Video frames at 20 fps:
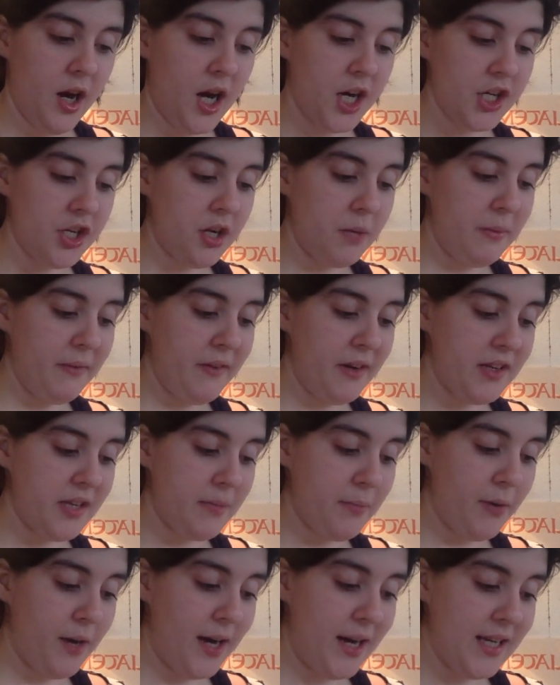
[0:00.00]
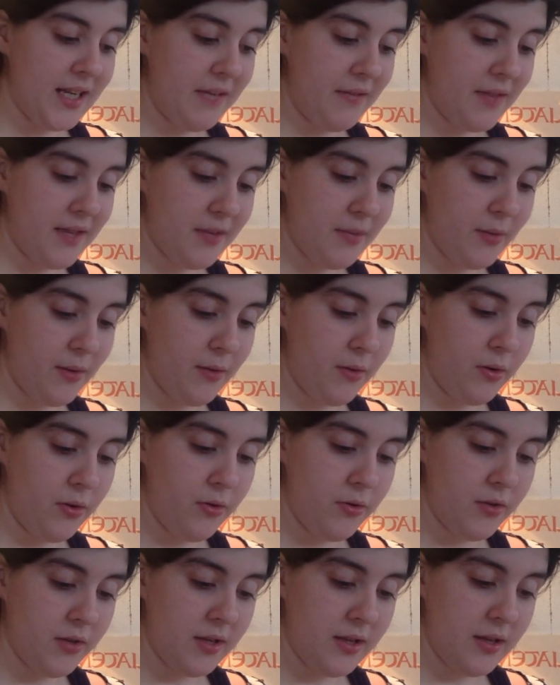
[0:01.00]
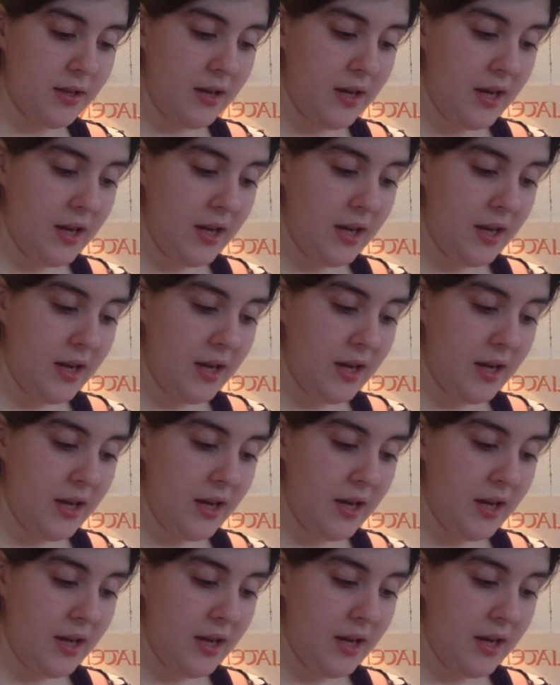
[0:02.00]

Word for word: I should not be very surprised if this were whose